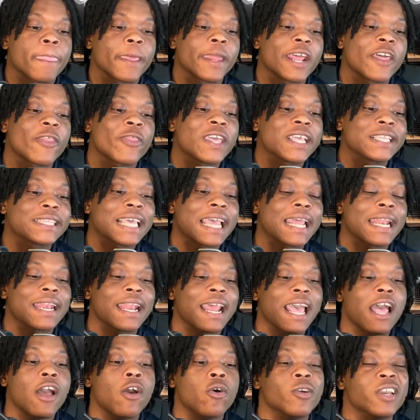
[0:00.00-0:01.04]
And I think that
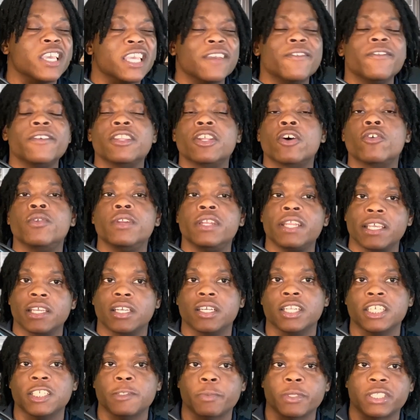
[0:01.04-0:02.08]
now, even though
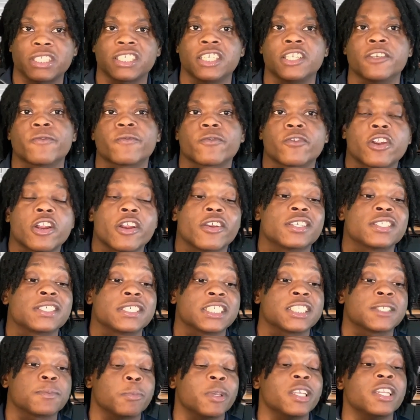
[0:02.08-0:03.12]
Nicholas Petit-Frere is
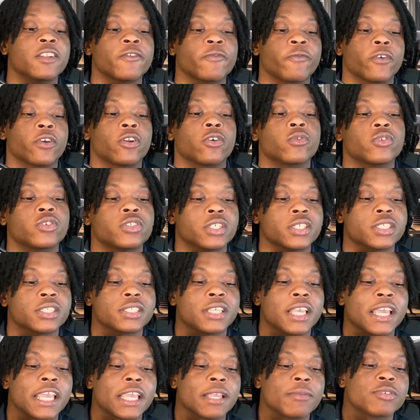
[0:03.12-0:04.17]
suspended for those 6
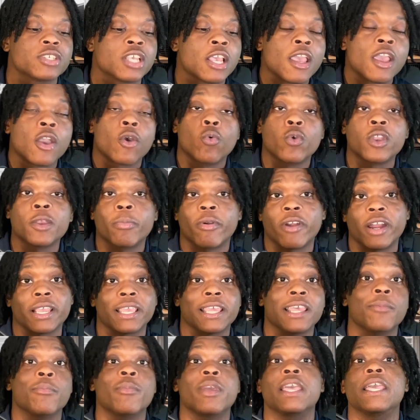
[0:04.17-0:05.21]
games, we bring
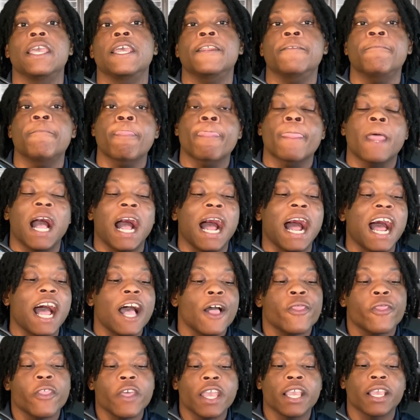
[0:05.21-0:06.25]
him in. I
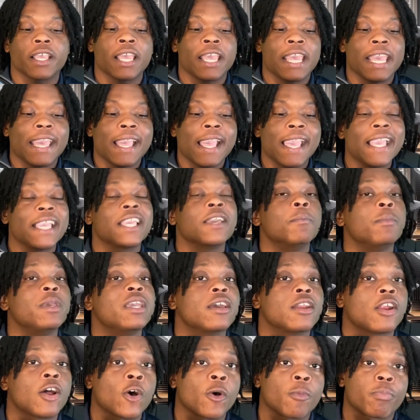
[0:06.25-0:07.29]
think he can be
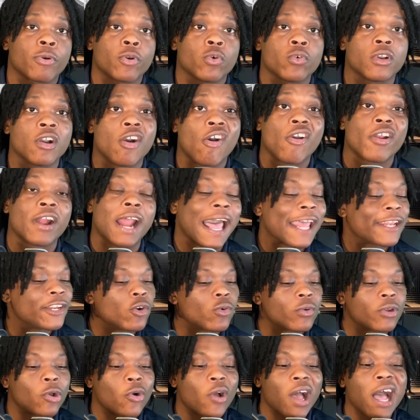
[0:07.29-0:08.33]
an all-pro guard. I
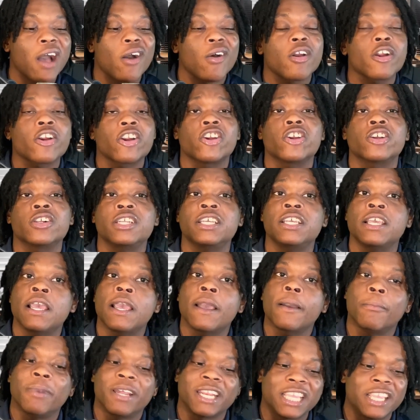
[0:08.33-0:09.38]
don't know how early,
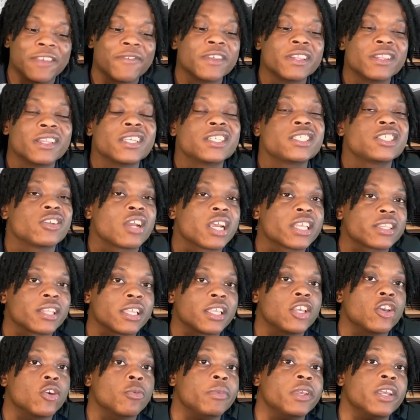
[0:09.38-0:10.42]
but even this year, I
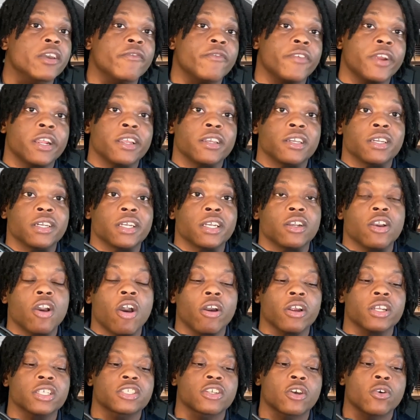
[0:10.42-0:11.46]
think he'll be a very good
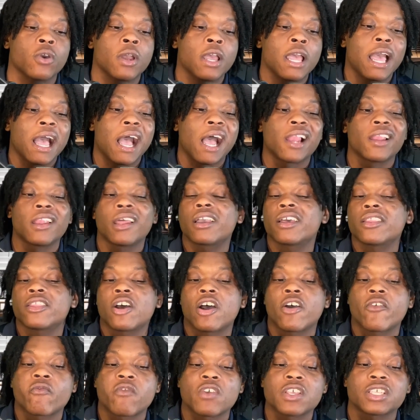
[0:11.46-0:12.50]
guard. So I look at the
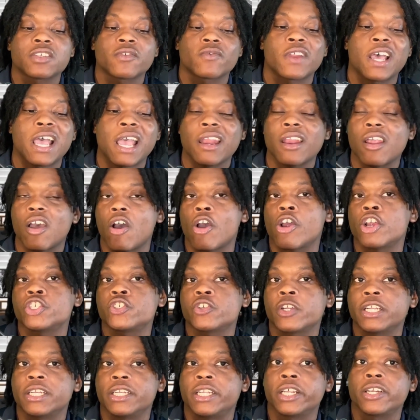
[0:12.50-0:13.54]
offensive line.
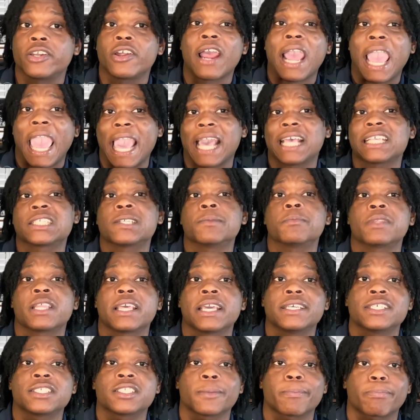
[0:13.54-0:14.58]
Andre Dillard has some
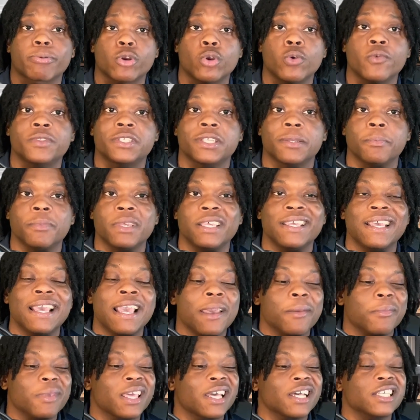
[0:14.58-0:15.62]
things to prove to me
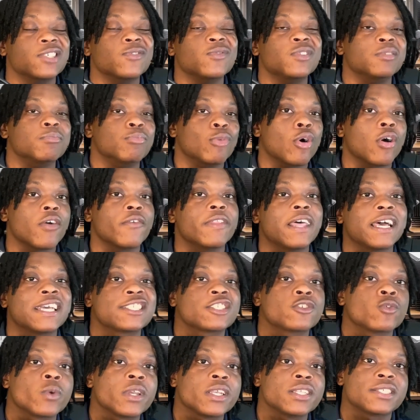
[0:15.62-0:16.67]
because he was more of that
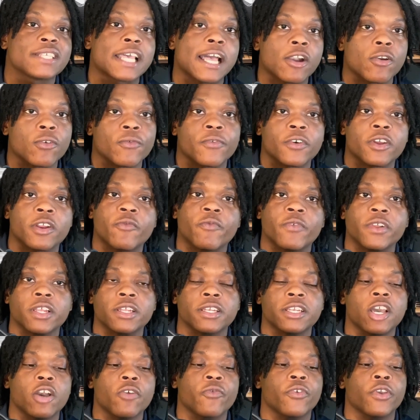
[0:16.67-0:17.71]
swing tackle for the
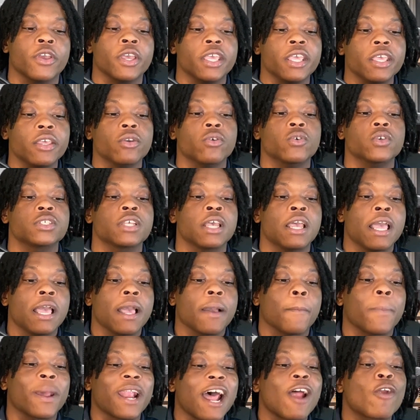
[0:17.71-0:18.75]
Philadelphia Eagles.
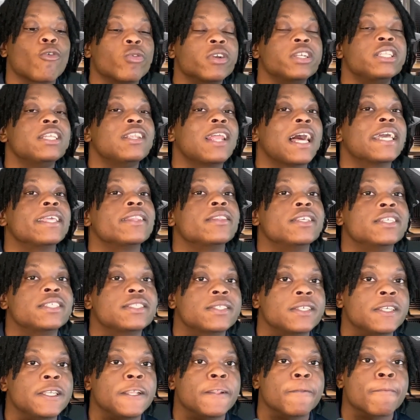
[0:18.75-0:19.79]
But I really like this
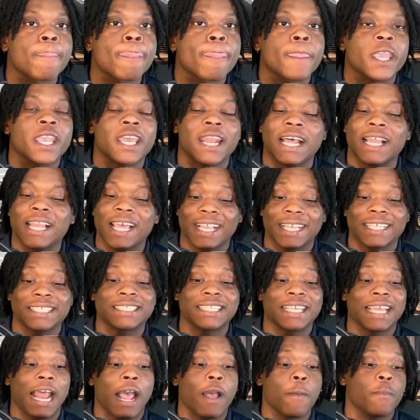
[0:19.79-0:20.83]
team. And like I
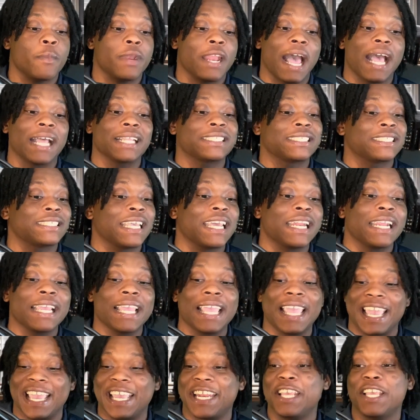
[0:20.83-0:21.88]
said, I'm not setting
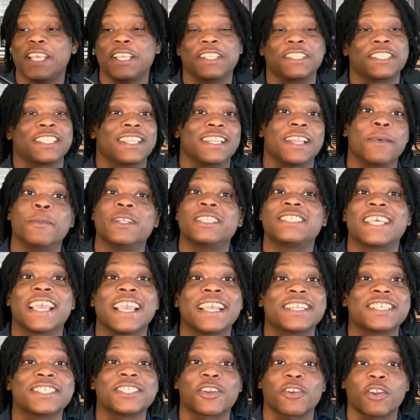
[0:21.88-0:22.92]
any
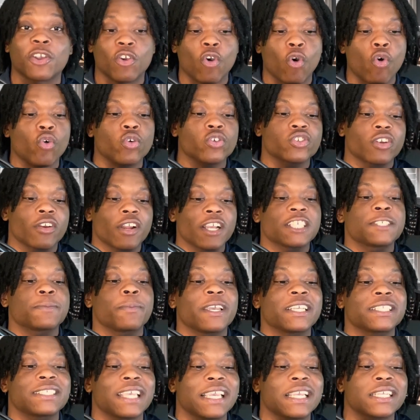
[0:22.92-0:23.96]
limitations or goals or
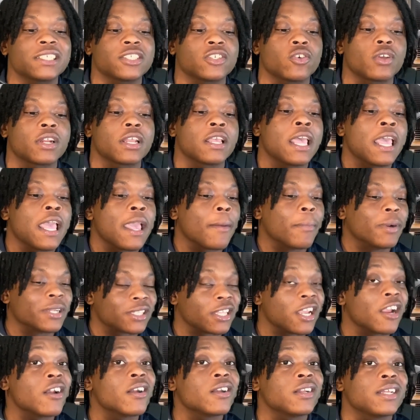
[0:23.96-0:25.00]
expectations on it, but
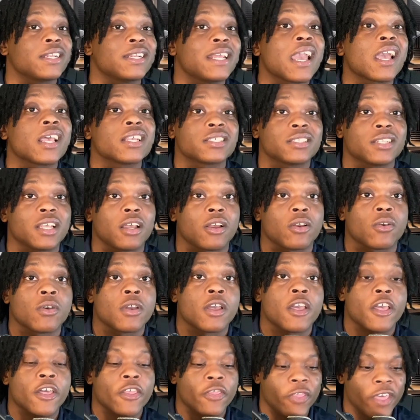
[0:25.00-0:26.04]
they're in a dance now.
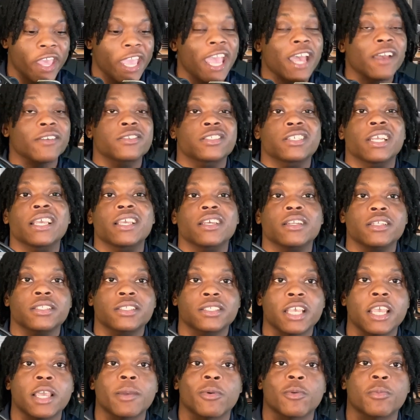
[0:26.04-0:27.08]
They have shaken the
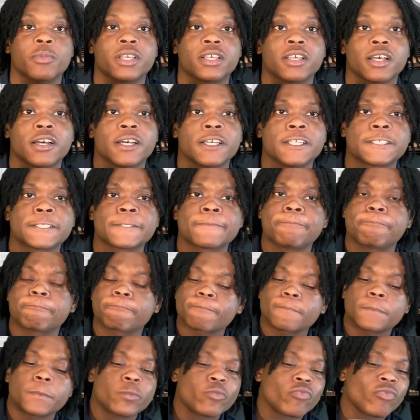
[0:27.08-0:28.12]
table because
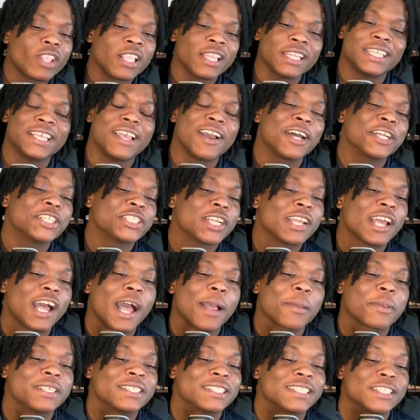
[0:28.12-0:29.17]
DeAndre
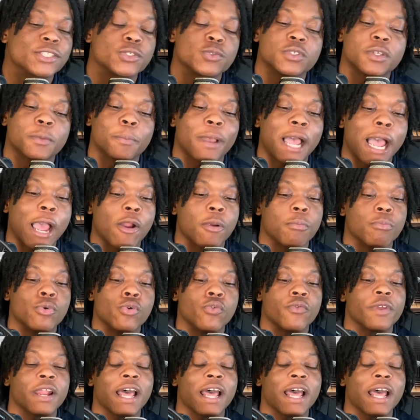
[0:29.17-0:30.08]
Hopkins, this was a power move.